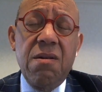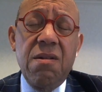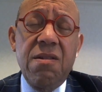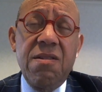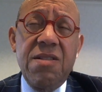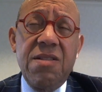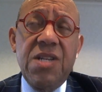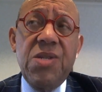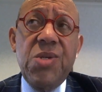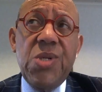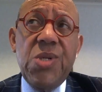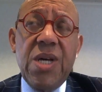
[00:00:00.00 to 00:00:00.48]

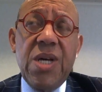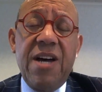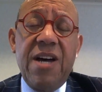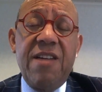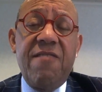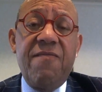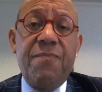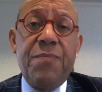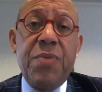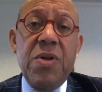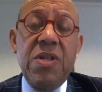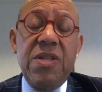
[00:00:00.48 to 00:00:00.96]
this
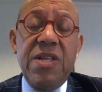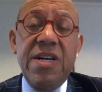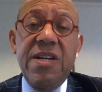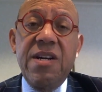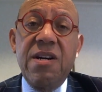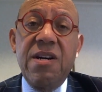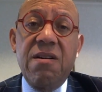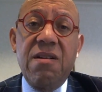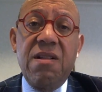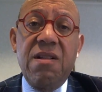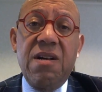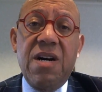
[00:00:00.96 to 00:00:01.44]
kind of
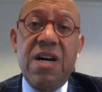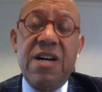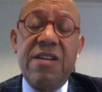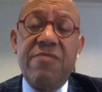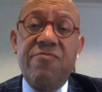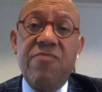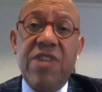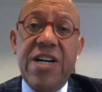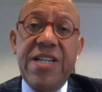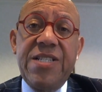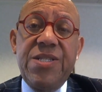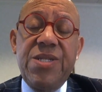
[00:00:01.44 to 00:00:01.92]
political
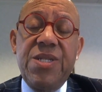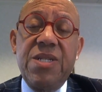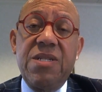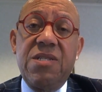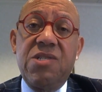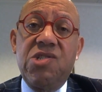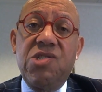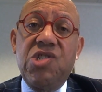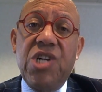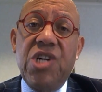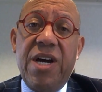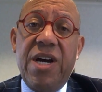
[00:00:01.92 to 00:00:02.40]
unrest
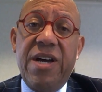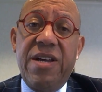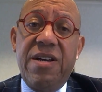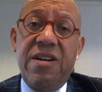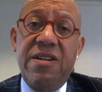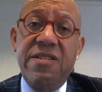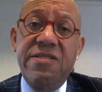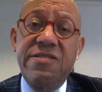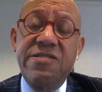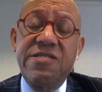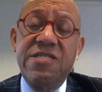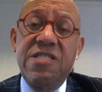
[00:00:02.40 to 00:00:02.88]
in
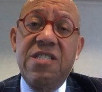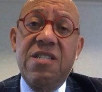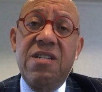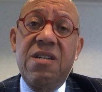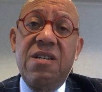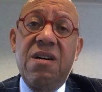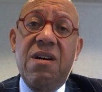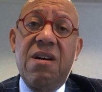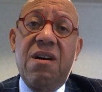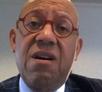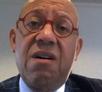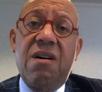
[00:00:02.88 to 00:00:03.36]
China,
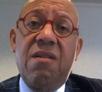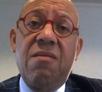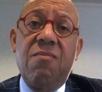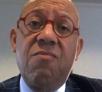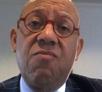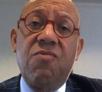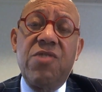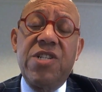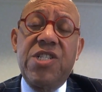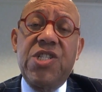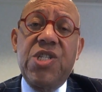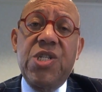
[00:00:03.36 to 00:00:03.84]

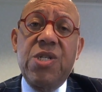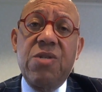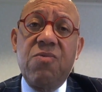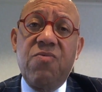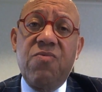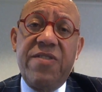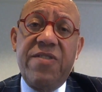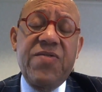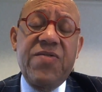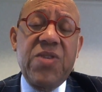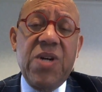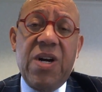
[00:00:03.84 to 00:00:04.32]
which
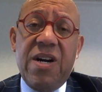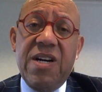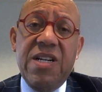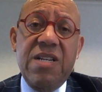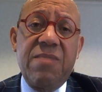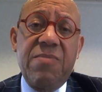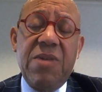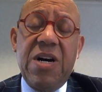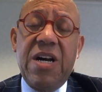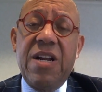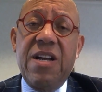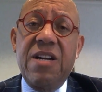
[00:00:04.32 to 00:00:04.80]
we've
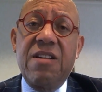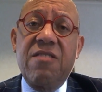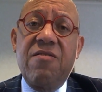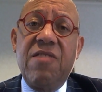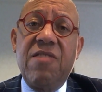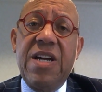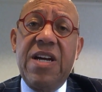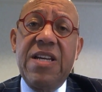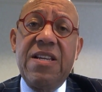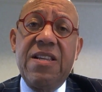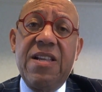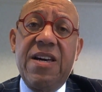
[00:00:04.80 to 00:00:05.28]
talked about at
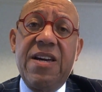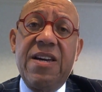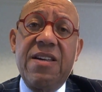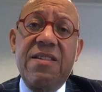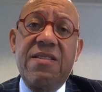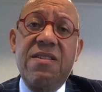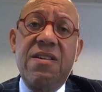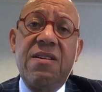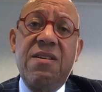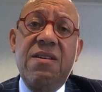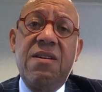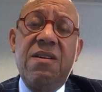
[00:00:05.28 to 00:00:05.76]
great
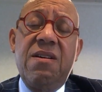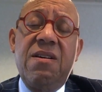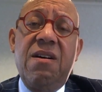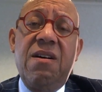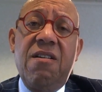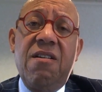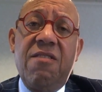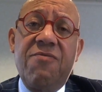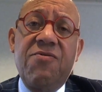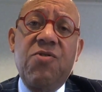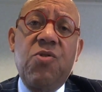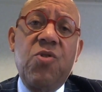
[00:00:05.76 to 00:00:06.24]
length,
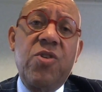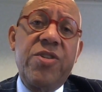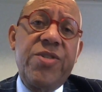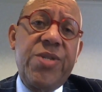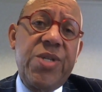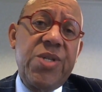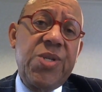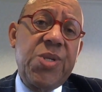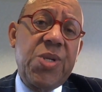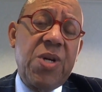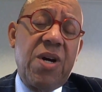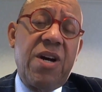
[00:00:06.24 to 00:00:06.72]
of
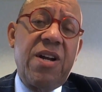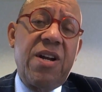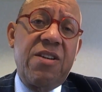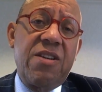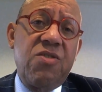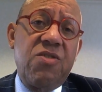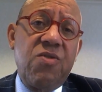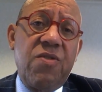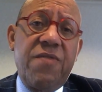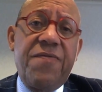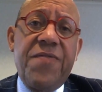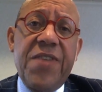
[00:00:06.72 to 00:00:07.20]
course, is starting
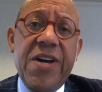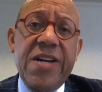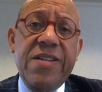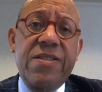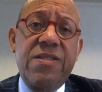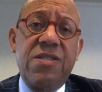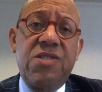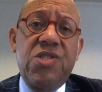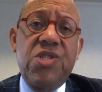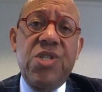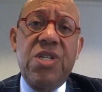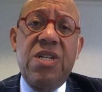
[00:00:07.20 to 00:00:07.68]
to
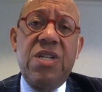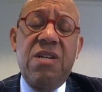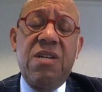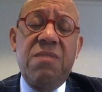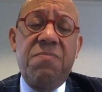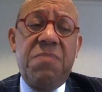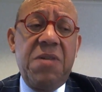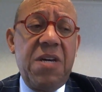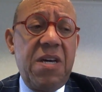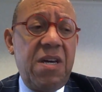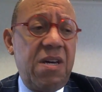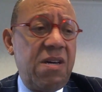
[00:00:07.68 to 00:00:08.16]
affect the
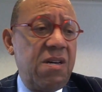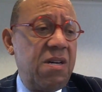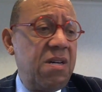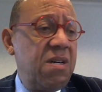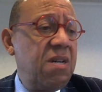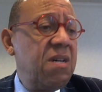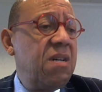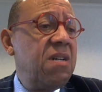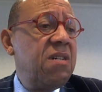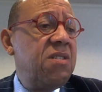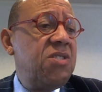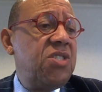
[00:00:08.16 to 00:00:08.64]
GDP.
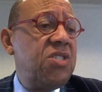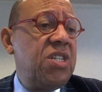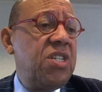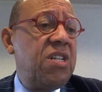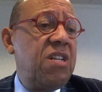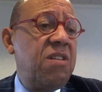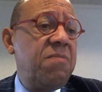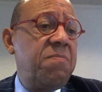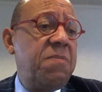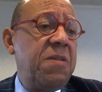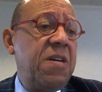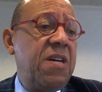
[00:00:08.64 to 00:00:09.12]

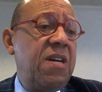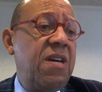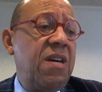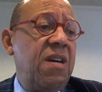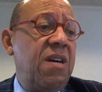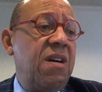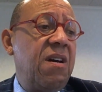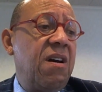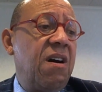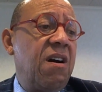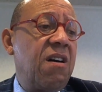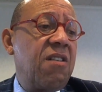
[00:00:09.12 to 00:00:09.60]

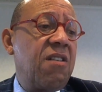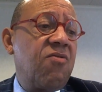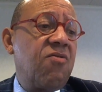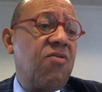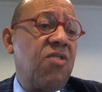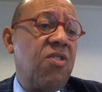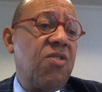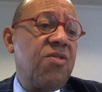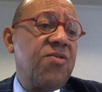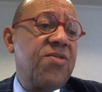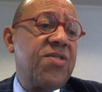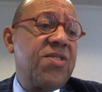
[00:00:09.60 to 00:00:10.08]
GDP
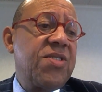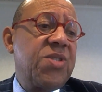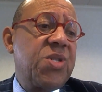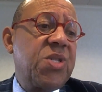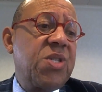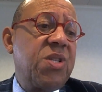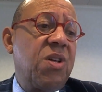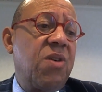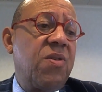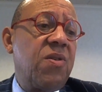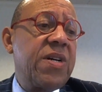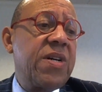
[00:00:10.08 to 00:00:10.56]
growth is
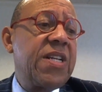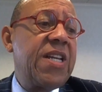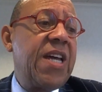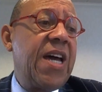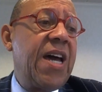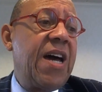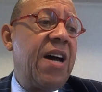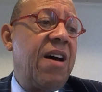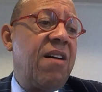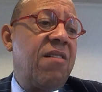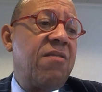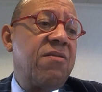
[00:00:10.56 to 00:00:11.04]
slowing
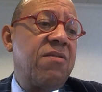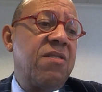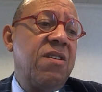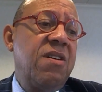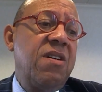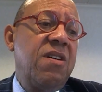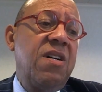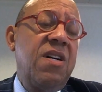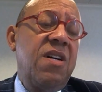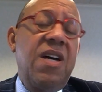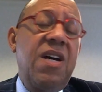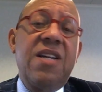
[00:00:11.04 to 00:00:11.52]
down,
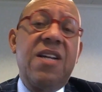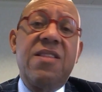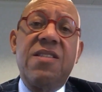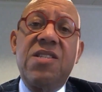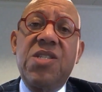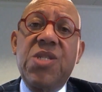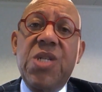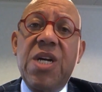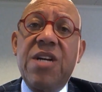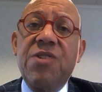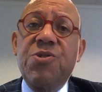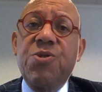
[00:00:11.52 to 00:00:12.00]
and
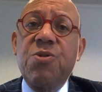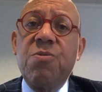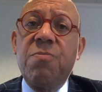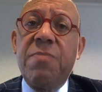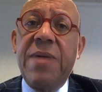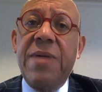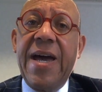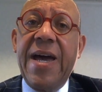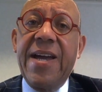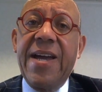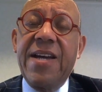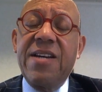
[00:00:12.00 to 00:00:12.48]
the central
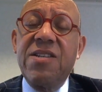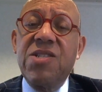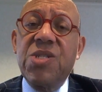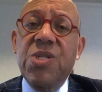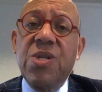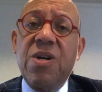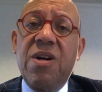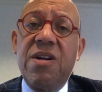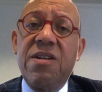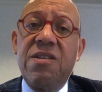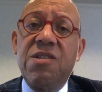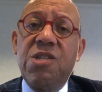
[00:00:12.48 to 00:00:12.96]
bank is
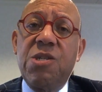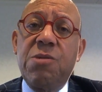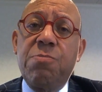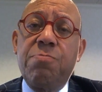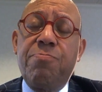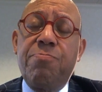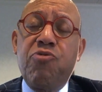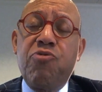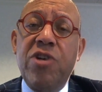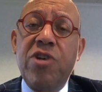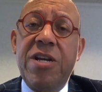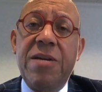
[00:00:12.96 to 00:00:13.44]
starting to
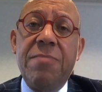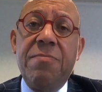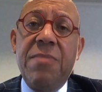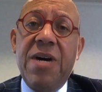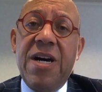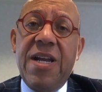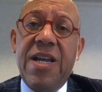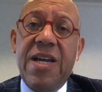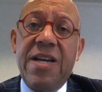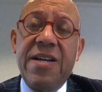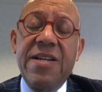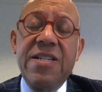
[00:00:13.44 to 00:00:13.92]
print
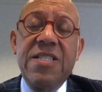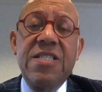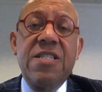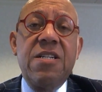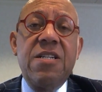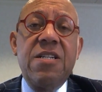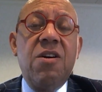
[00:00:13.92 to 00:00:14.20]
money.